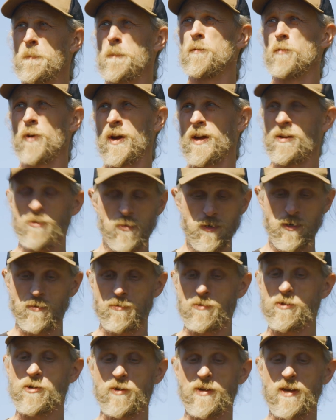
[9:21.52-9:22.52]
right? You're,
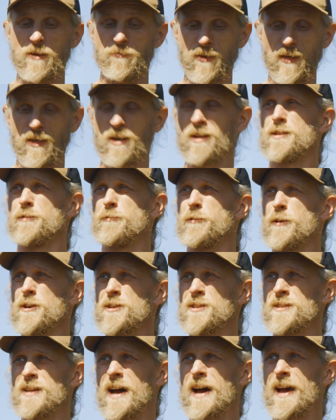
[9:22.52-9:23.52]
you're giving it a
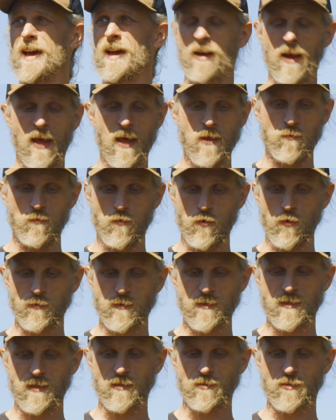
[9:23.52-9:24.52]
diverse diet, and those
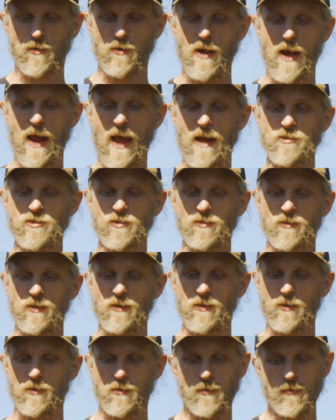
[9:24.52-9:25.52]
mm-hmm. things are naturally
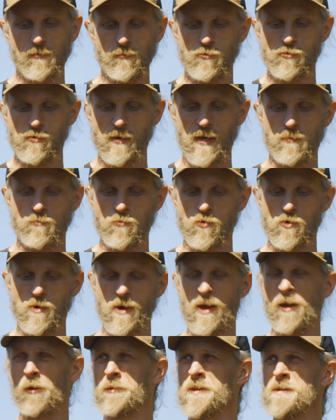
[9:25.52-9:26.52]
going to create more
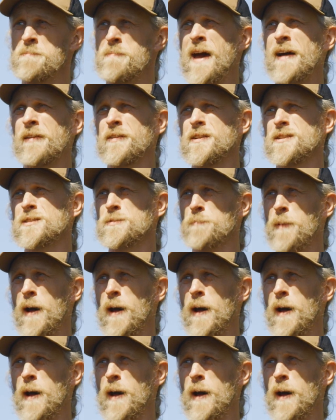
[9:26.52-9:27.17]
healthy, balanced